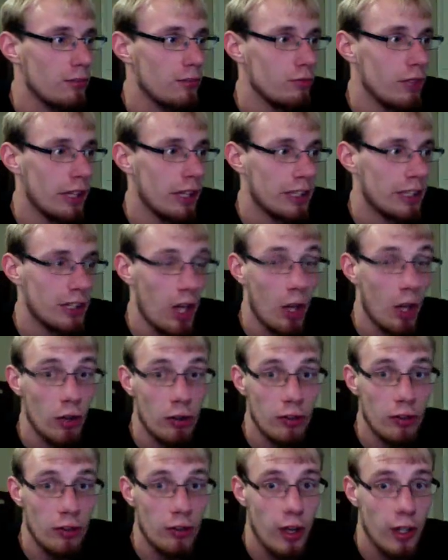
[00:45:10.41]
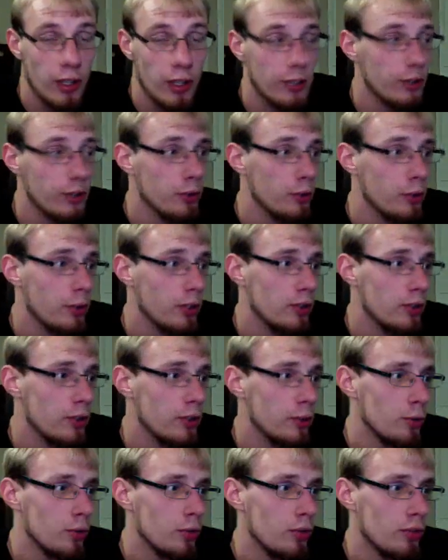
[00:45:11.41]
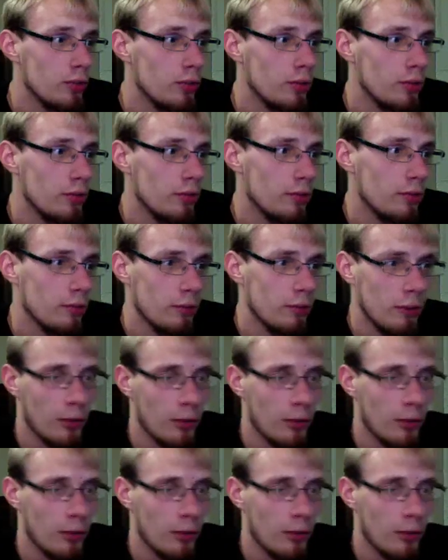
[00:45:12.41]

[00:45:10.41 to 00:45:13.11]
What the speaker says: like colors on it, you can use well,